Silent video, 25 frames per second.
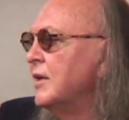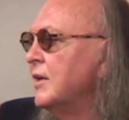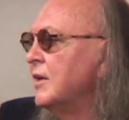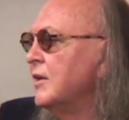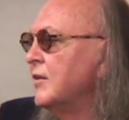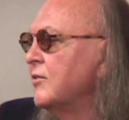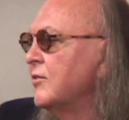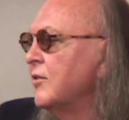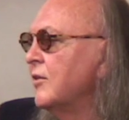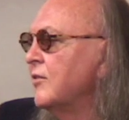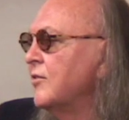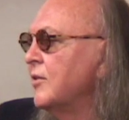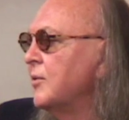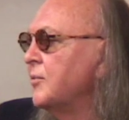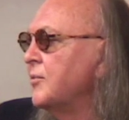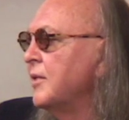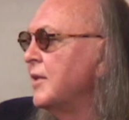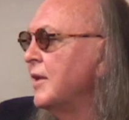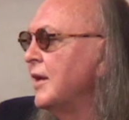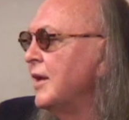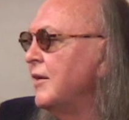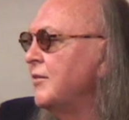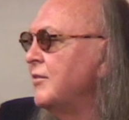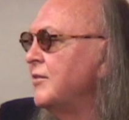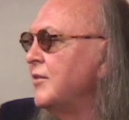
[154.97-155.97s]
associated
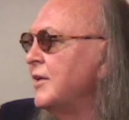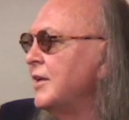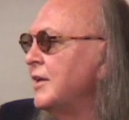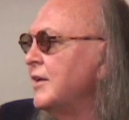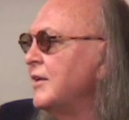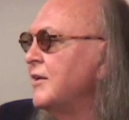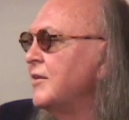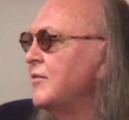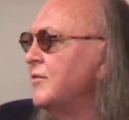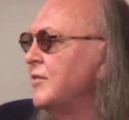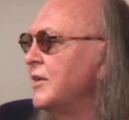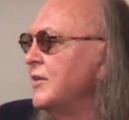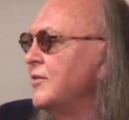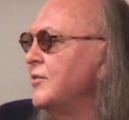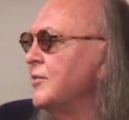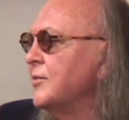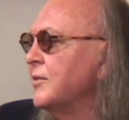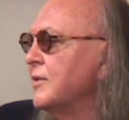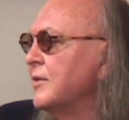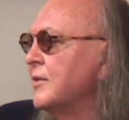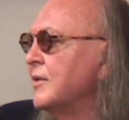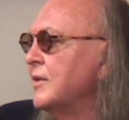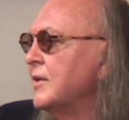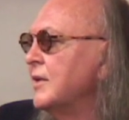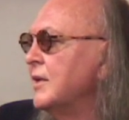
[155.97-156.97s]
with every individual